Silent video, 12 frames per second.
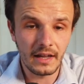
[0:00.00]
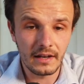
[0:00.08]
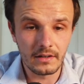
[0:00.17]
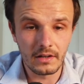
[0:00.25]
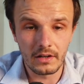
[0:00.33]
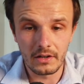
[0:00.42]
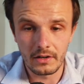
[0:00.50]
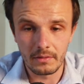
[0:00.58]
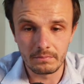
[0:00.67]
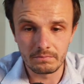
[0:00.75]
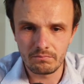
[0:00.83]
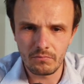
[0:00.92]
and
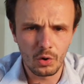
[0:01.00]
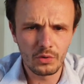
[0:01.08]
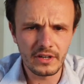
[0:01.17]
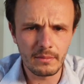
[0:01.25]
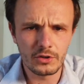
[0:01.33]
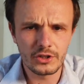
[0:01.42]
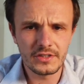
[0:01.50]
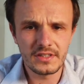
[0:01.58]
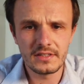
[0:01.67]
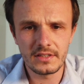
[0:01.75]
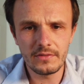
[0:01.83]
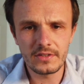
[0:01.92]
all the
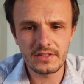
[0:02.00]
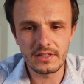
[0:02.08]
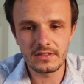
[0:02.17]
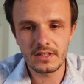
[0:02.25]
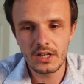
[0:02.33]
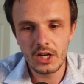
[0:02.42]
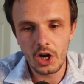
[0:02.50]
emergency services